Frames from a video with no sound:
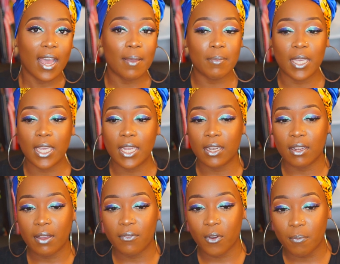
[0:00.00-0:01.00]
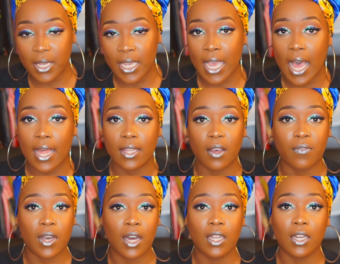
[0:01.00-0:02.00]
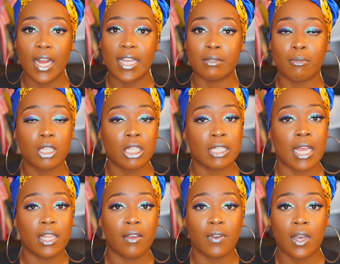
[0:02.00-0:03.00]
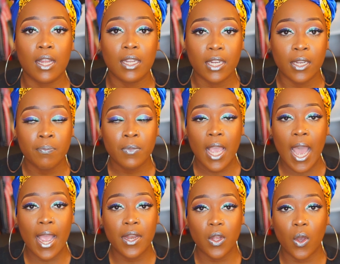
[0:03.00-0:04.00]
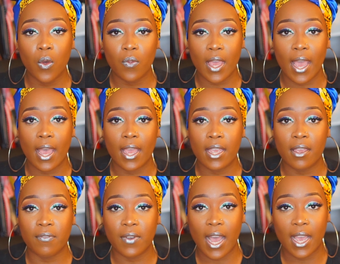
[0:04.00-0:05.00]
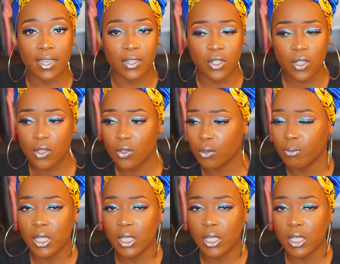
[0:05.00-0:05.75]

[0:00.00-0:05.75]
I mean, for me, I love color. As much as I love color, I know that if I continue to